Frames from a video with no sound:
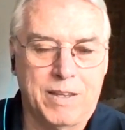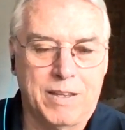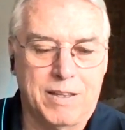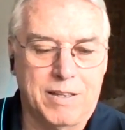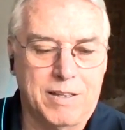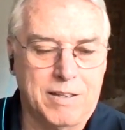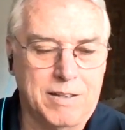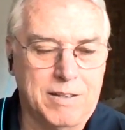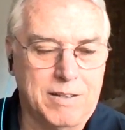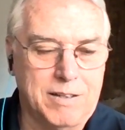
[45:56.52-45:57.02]

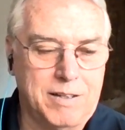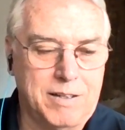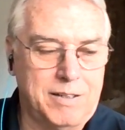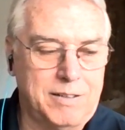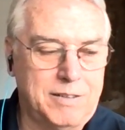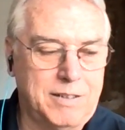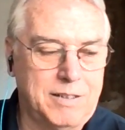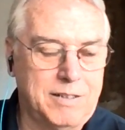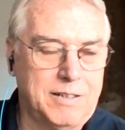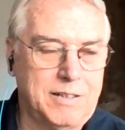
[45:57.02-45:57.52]

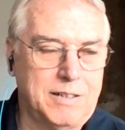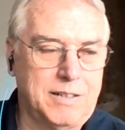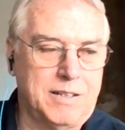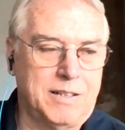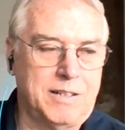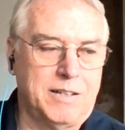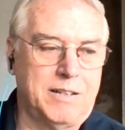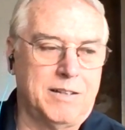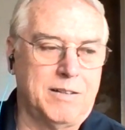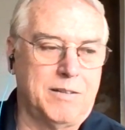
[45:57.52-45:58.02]

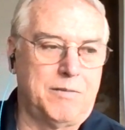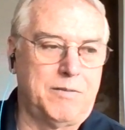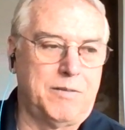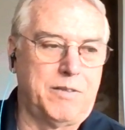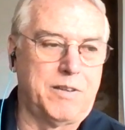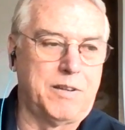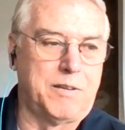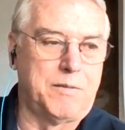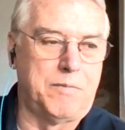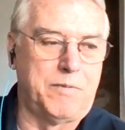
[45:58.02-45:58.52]

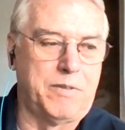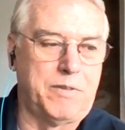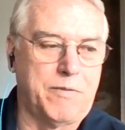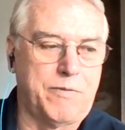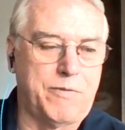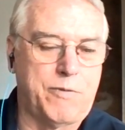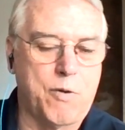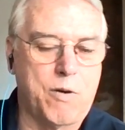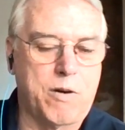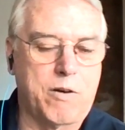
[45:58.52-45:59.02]
the
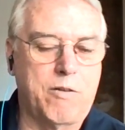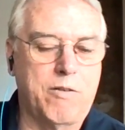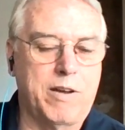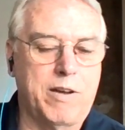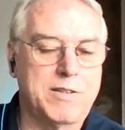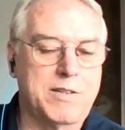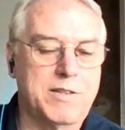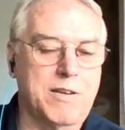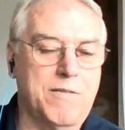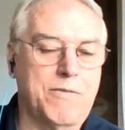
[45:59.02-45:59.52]
four
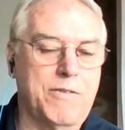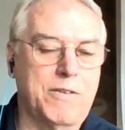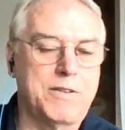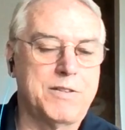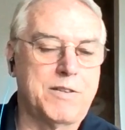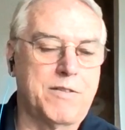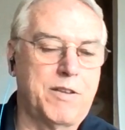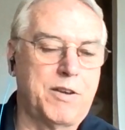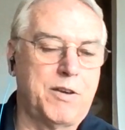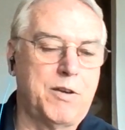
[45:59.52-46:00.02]
great
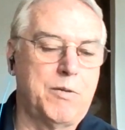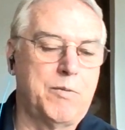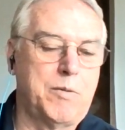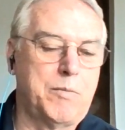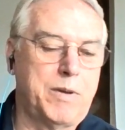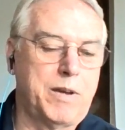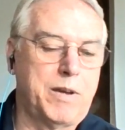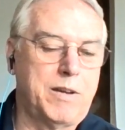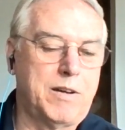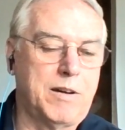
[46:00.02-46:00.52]
sufferings of the human
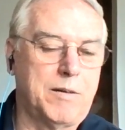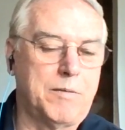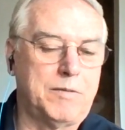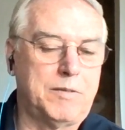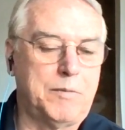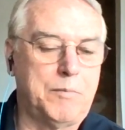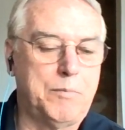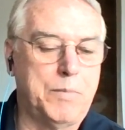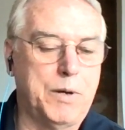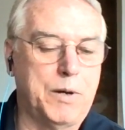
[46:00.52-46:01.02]
being are
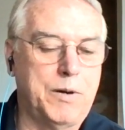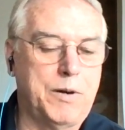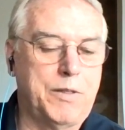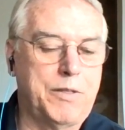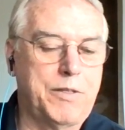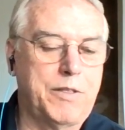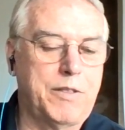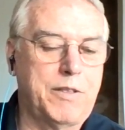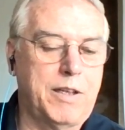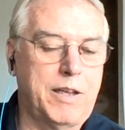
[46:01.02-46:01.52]

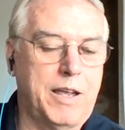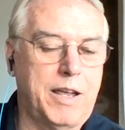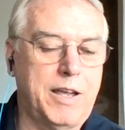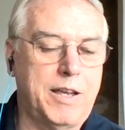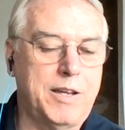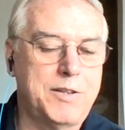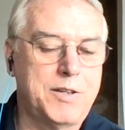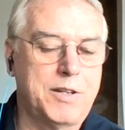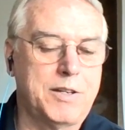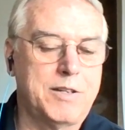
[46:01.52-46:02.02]
birth,
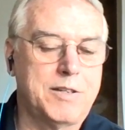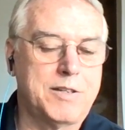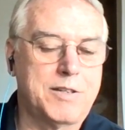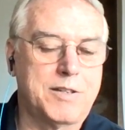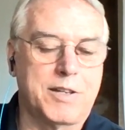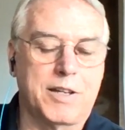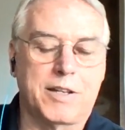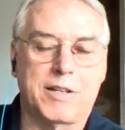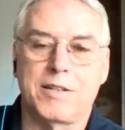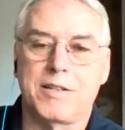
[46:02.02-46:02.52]
aging,
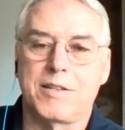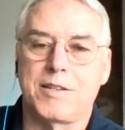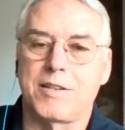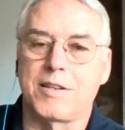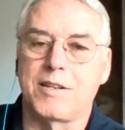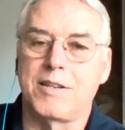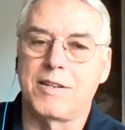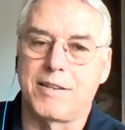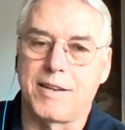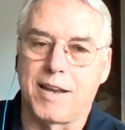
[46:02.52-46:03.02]
sickness,
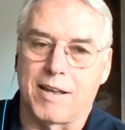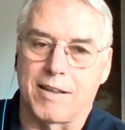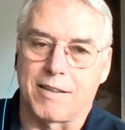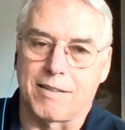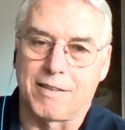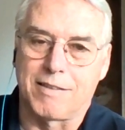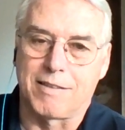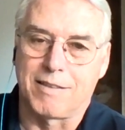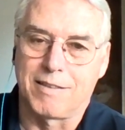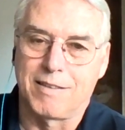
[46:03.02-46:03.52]
and death,
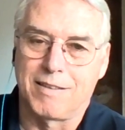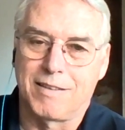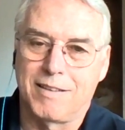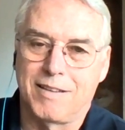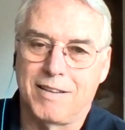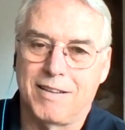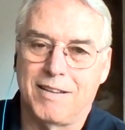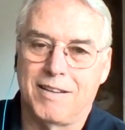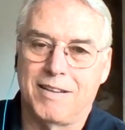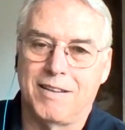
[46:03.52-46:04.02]

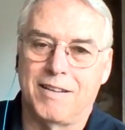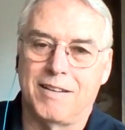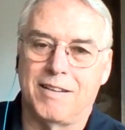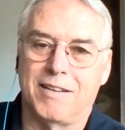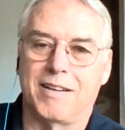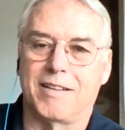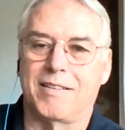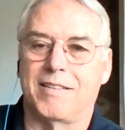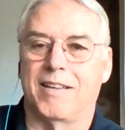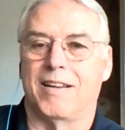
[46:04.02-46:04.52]

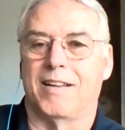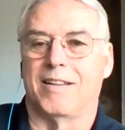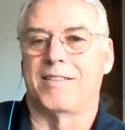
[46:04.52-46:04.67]
like that.